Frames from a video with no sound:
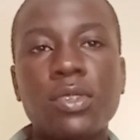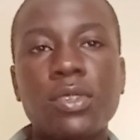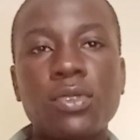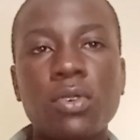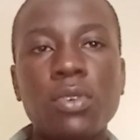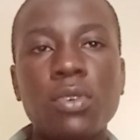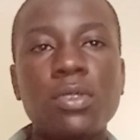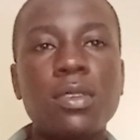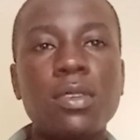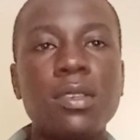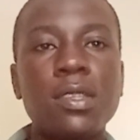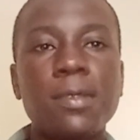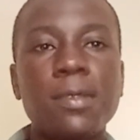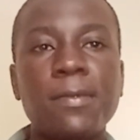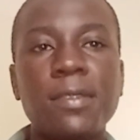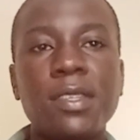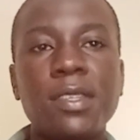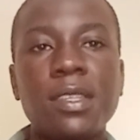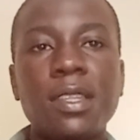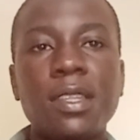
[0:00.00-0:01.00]
So also this
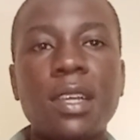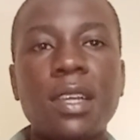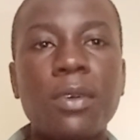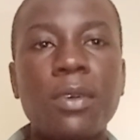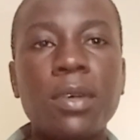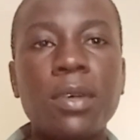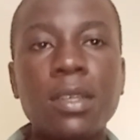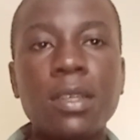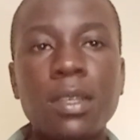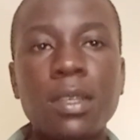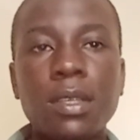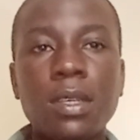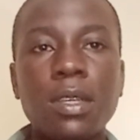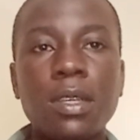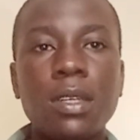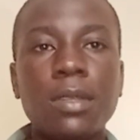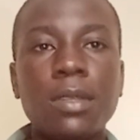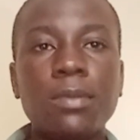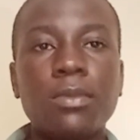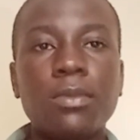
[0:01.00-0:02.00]
fish in a way,
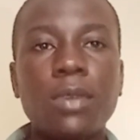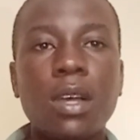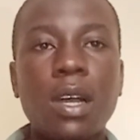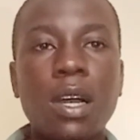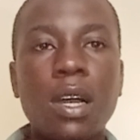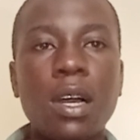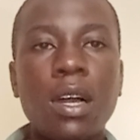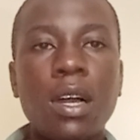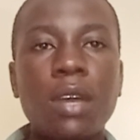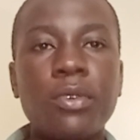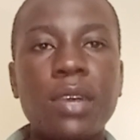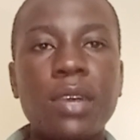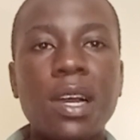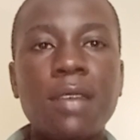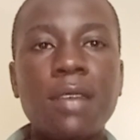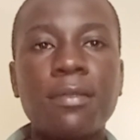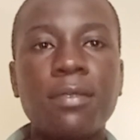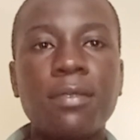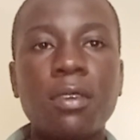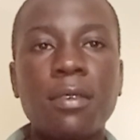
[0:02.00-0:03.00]

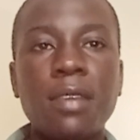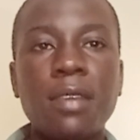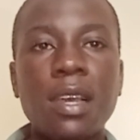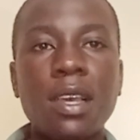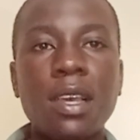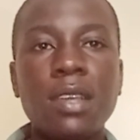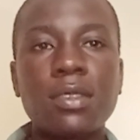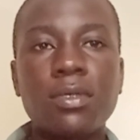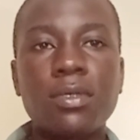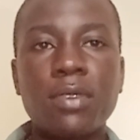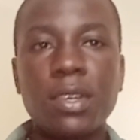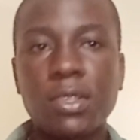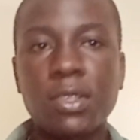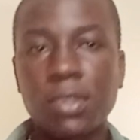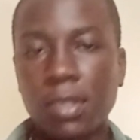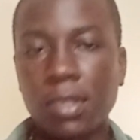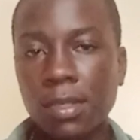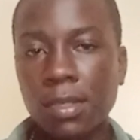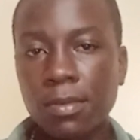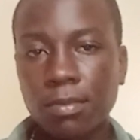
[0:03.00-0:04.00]
regardful of their
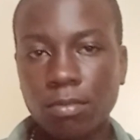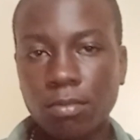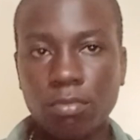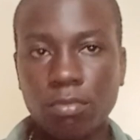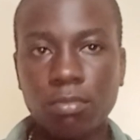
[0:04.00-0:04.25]
excretion,